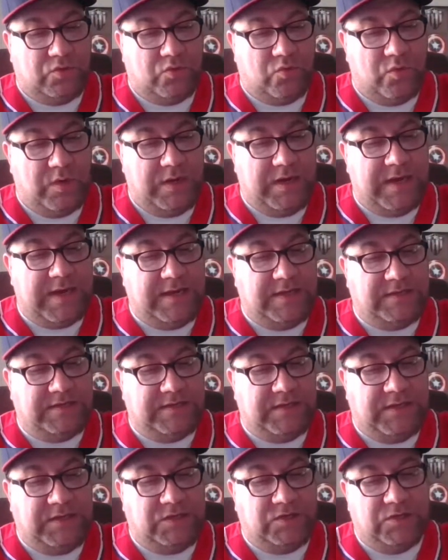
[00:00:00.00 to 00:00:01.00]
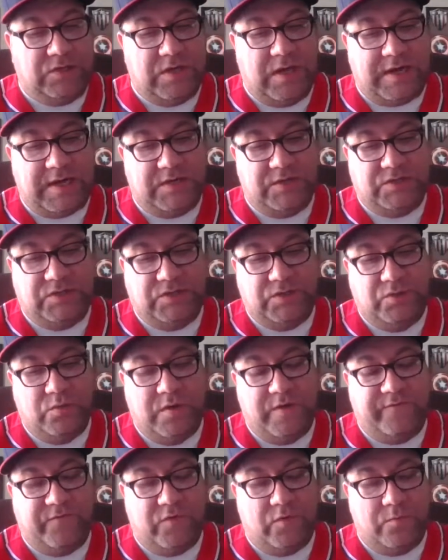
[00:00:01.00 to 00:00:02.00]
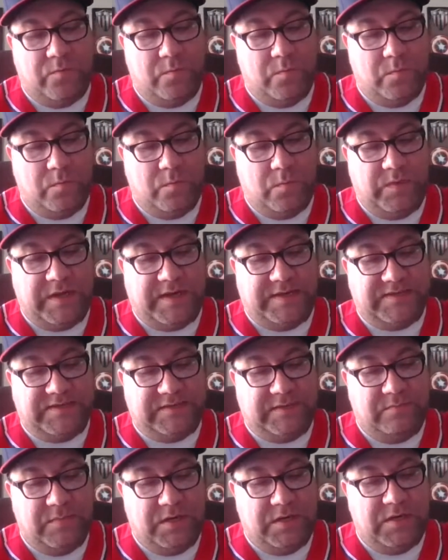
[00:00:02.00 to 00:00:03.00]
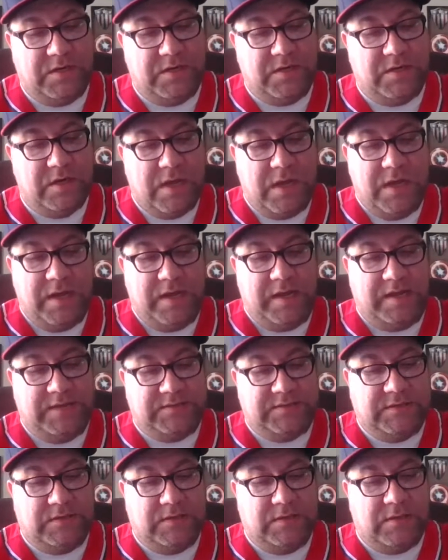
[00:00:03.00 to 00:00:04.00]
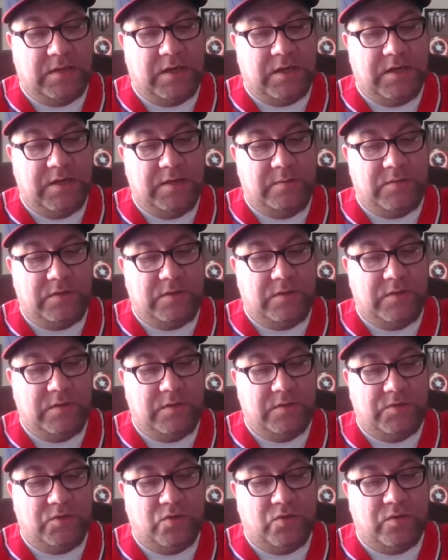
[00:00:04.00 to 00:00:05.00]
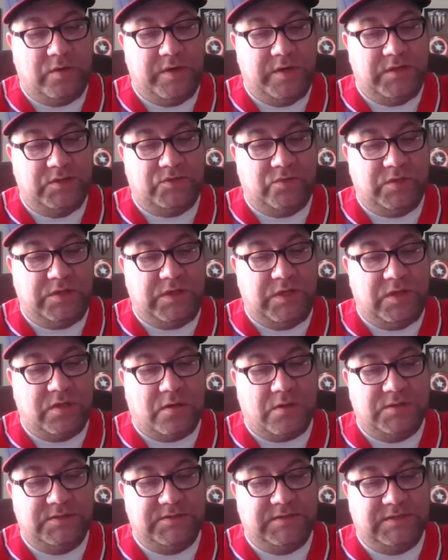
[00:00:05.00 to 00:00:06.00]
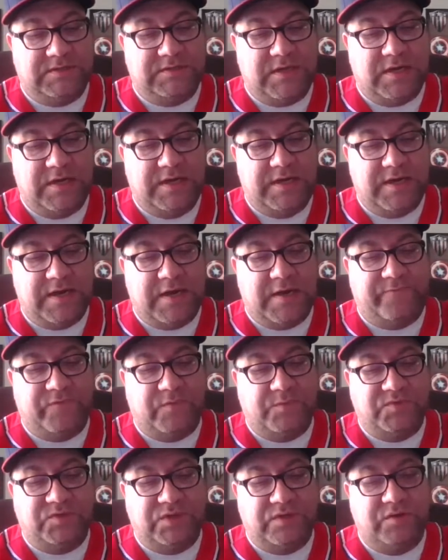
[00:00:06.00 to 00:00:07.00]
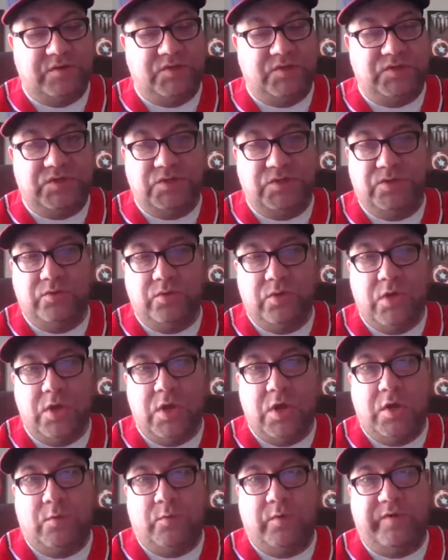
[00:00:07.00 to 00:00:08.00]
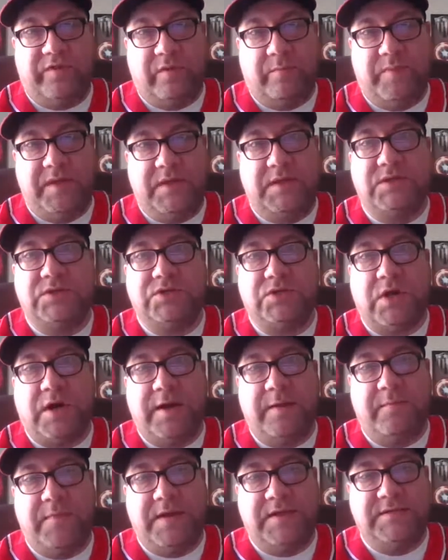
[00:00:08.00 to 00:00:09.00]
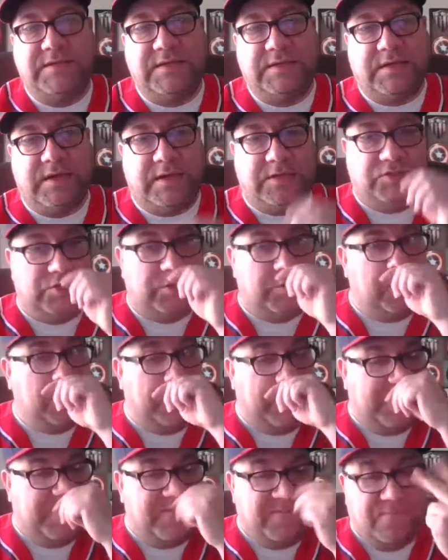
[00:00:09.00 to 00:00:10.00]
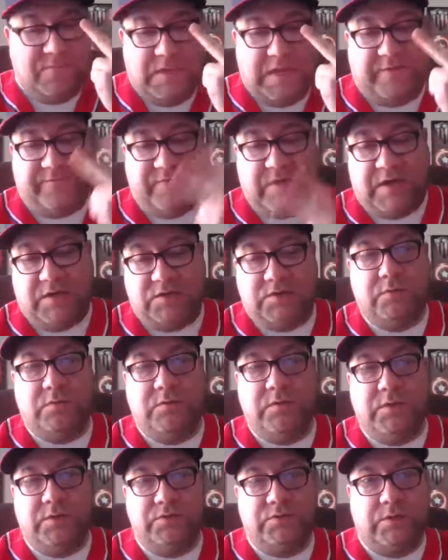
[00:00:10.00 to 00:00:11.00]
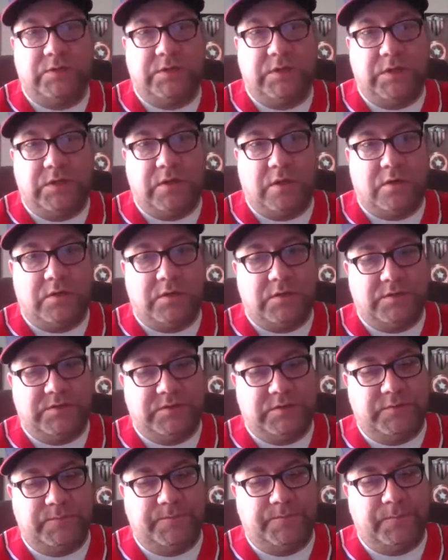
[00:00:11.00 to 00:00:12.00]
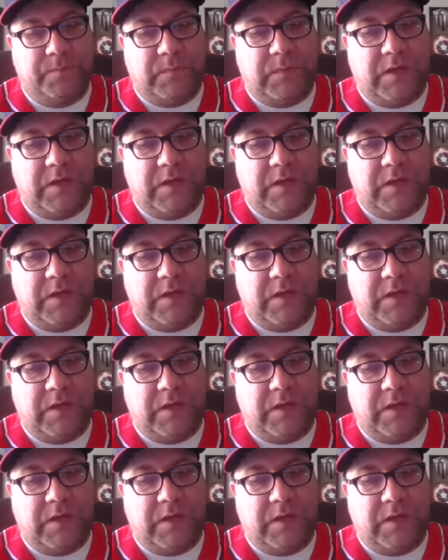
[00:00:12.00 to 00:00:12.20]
2018. I got two of them that I submitted. Is the Glaber Torres rookie card 699 from Series 2 with the pinstripe designation. I've got two of those rookie cards